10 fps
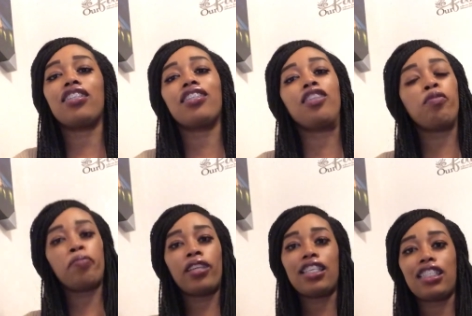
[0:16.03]
girl
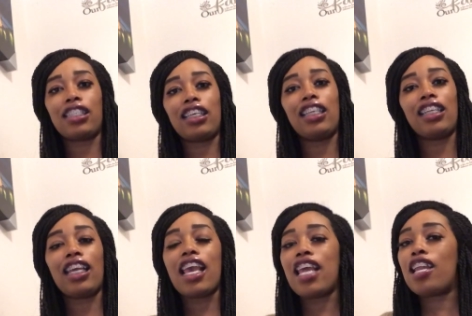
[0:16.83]
Blessing
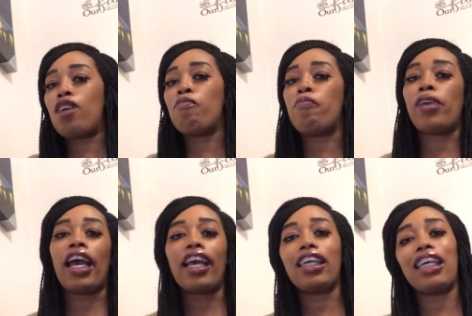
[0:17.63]
and I'm
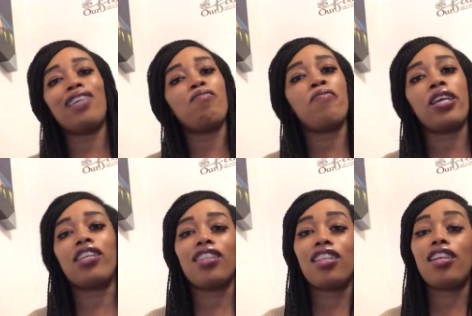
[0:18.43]
back and
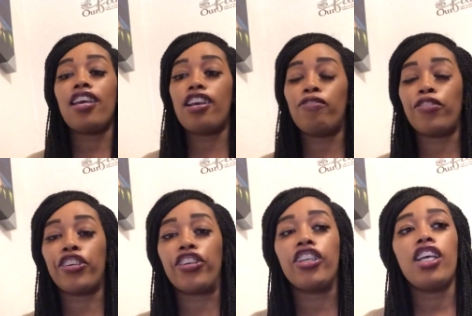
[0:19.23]
better than
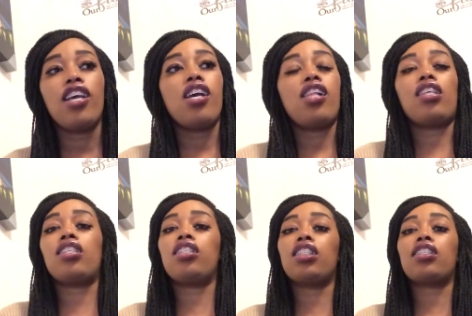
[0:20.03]
ever. This
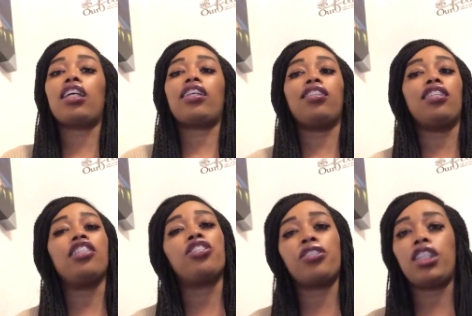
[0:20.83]
is just like an
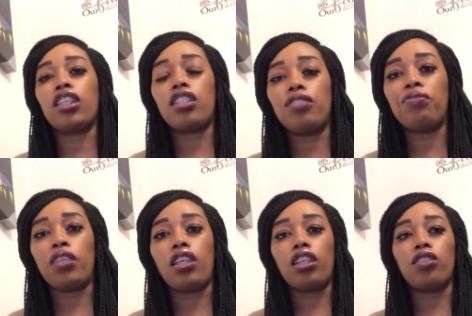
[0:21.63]
introduction
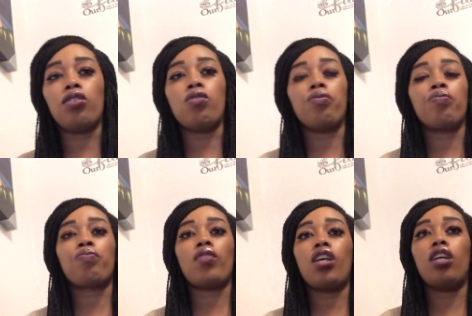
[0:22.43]
video.
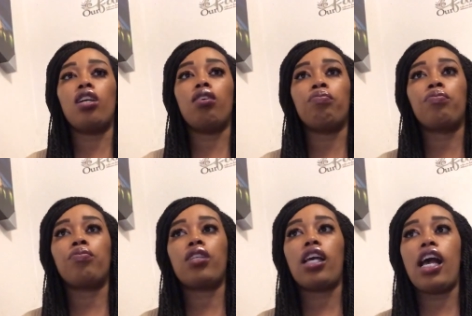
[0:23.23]
Um,
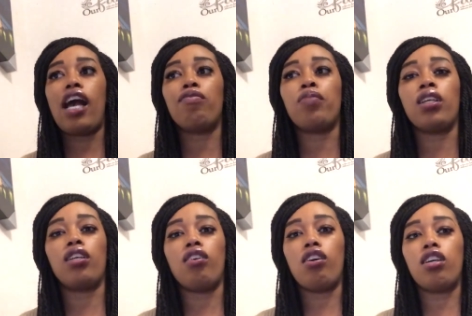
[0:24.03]
I've been
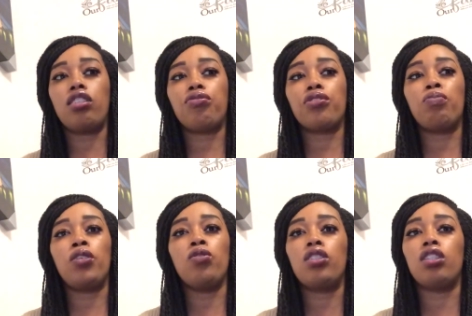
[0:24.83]
gone from
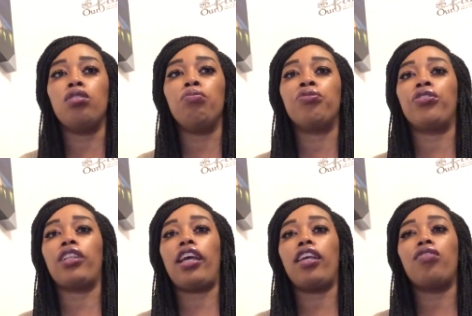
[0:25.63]
YouTube for
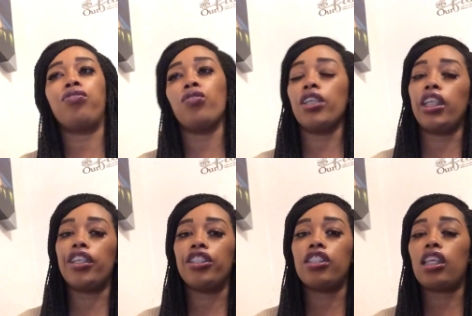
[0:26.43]
like four
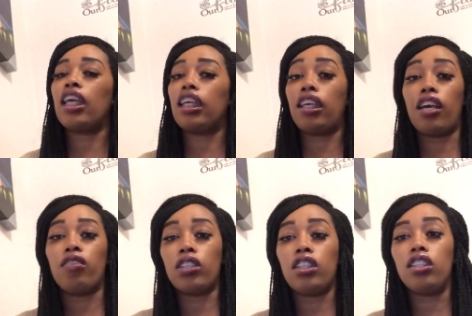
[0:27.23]
years and
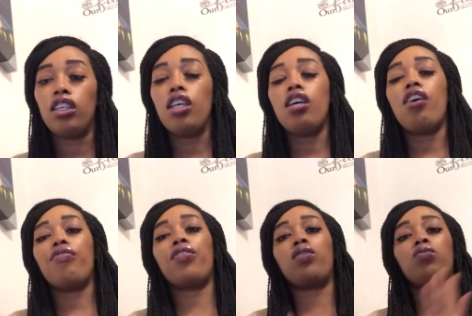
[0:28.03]
counting.
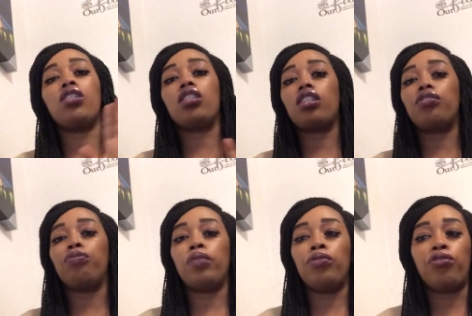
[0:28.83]
For the ones that
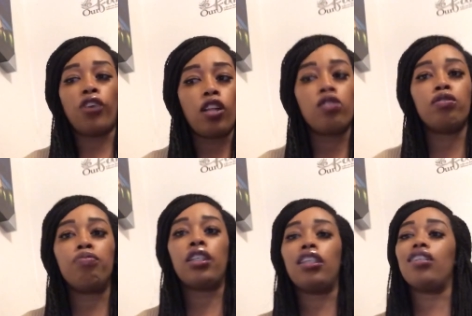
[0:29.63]
have been following
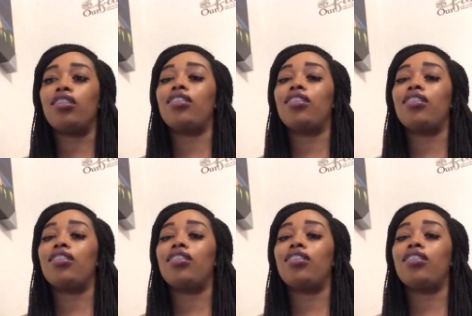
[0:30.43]
me,